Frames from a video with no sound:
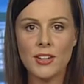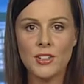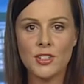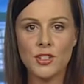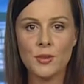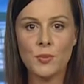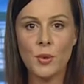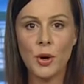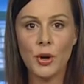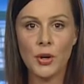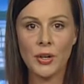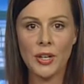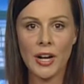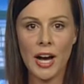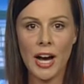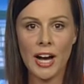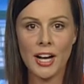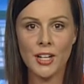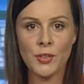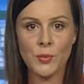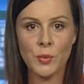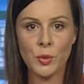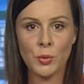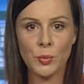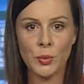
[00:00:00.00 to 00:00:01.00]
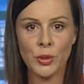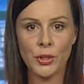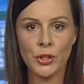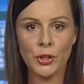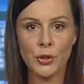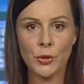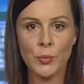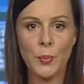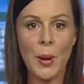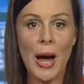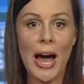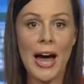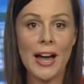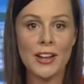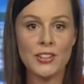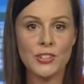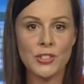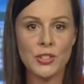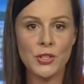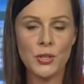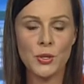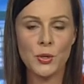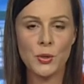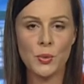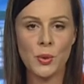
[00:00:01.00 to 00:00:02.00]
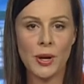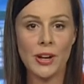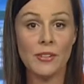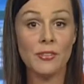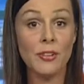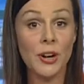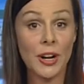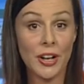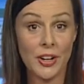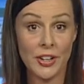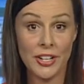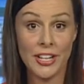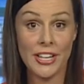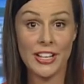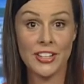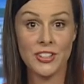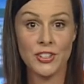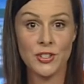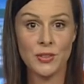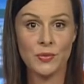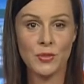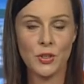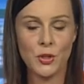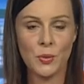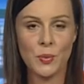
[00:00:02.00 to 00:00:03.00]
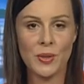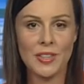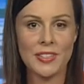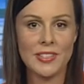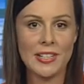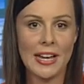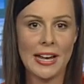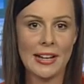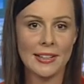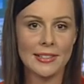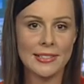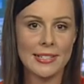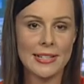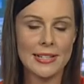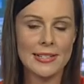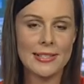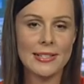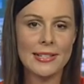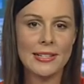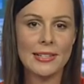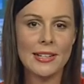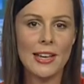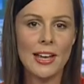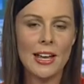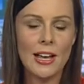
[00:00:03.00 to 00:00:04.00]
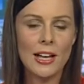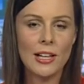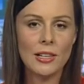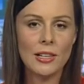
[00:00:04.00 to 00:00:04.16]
And tomorrow night we'll bring you part two of our interview with Dale Dickson.